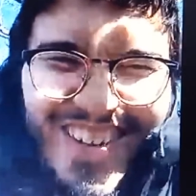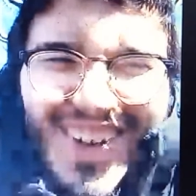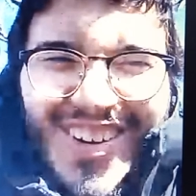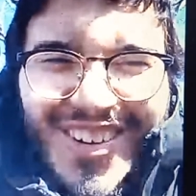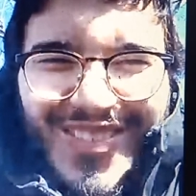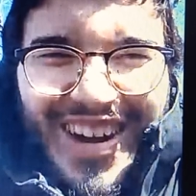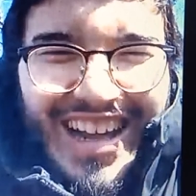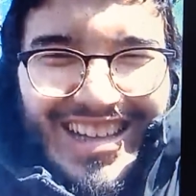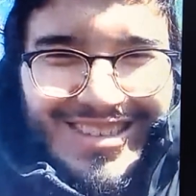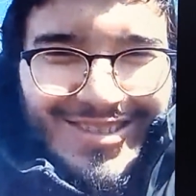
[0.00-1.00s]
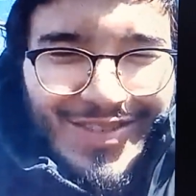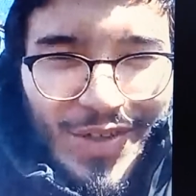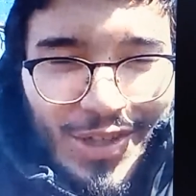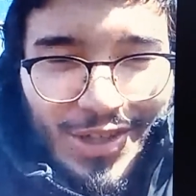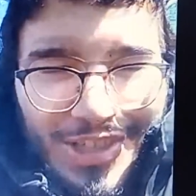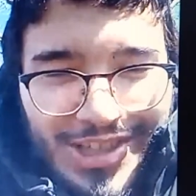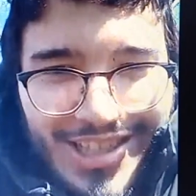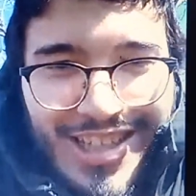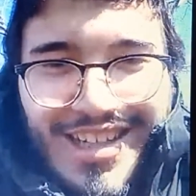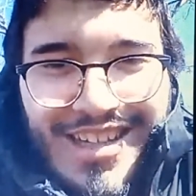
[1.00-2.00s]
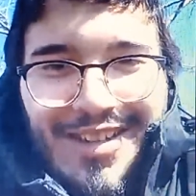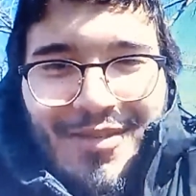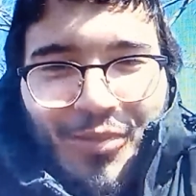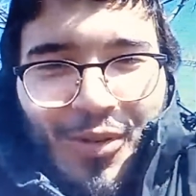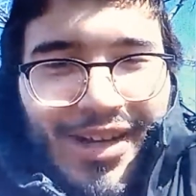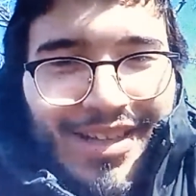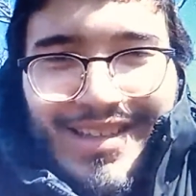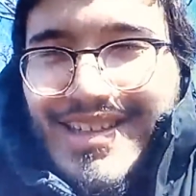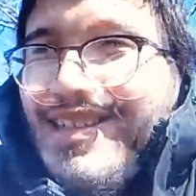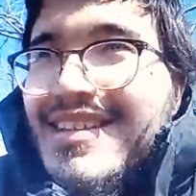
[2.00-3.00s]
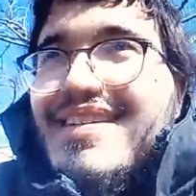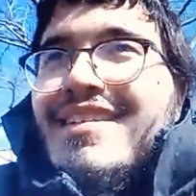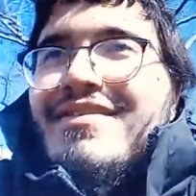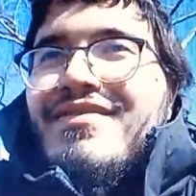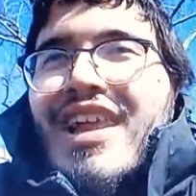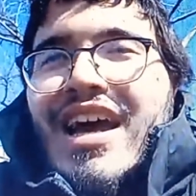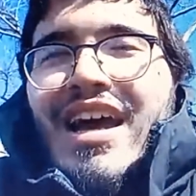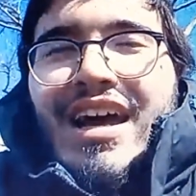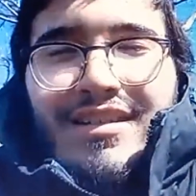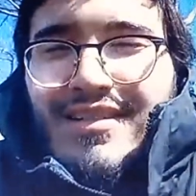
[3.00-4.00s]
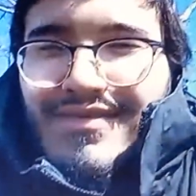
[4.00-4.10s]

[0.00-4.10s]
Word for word: oh my goodness. Really? Man.